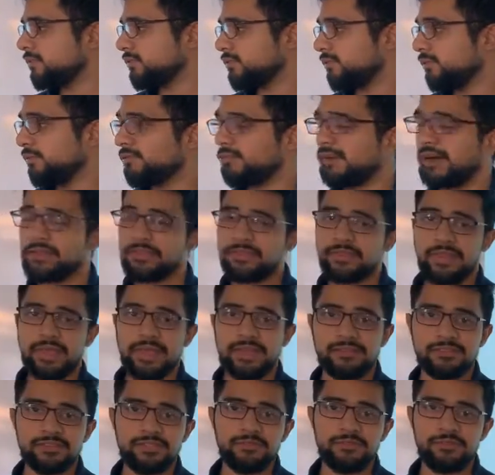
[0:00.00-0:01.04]
So we found the
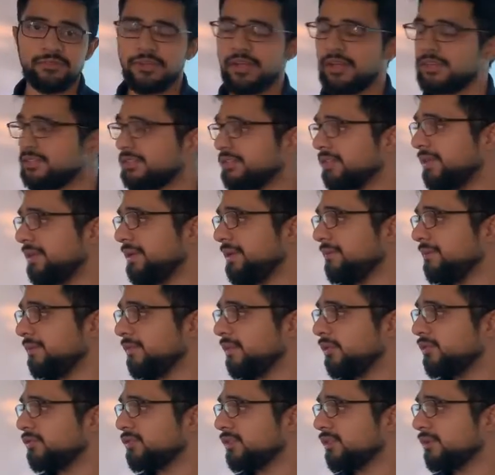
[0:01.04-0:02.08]
exit velocity
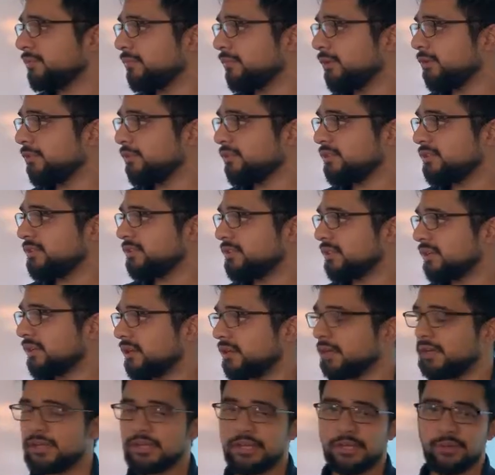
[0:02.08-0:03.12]
using the Bernoulli's
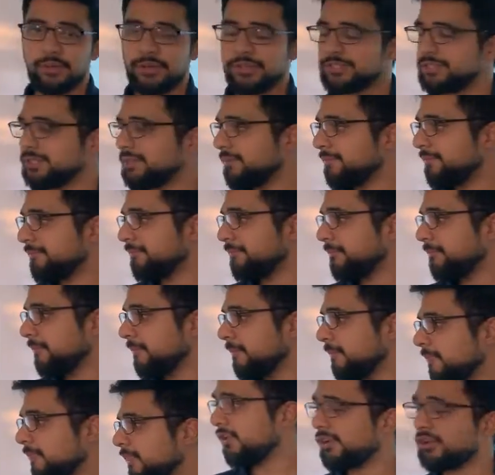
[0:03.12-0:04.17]
equation.
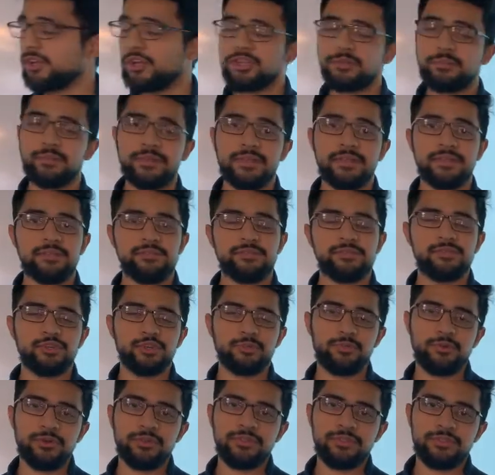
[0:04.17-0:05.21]
It turned out to be
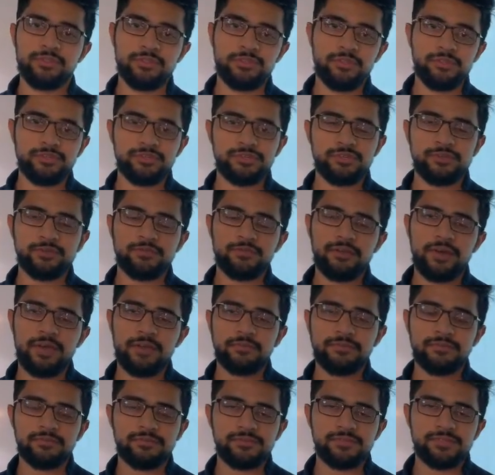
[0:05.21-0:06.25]

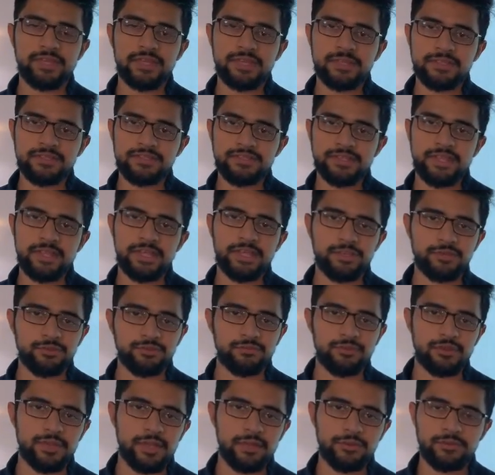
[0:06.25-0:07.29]
0.305 seconds taken to
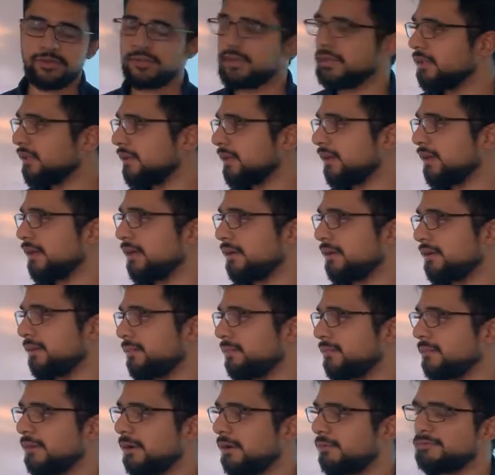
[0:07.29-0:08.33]
fill out
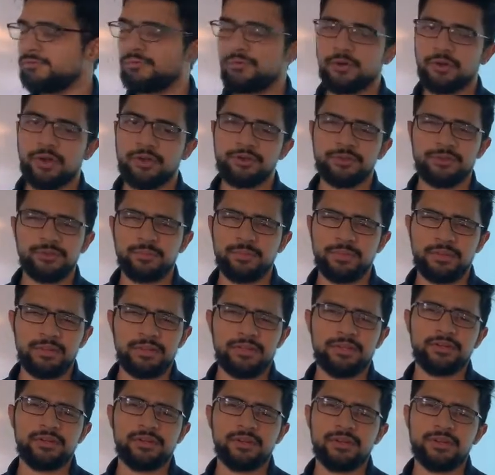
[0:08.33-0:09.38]
a 400
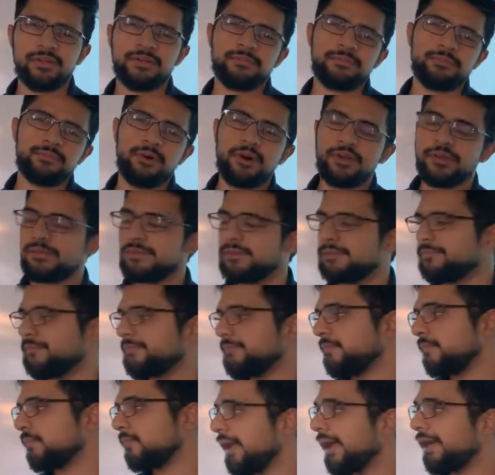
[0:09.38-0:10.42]
milliliter bottle.
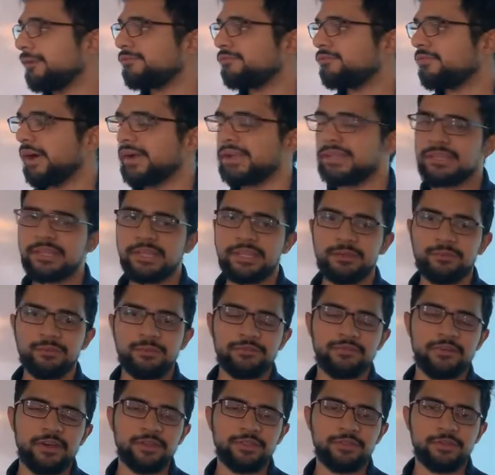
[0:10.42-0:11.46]
And finally, we
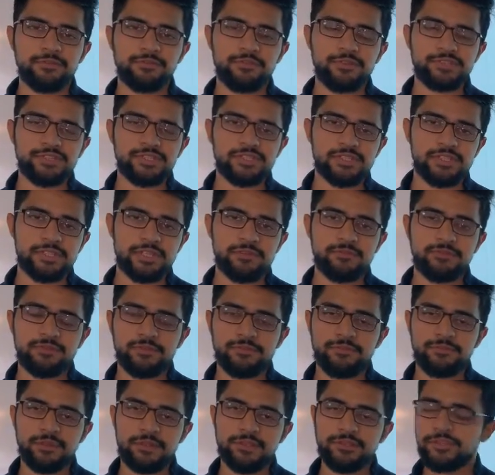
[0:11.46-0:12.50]
found the efficiency of
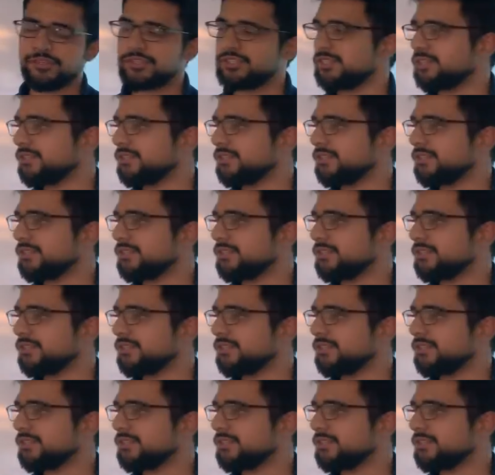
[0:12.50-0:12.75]
the filter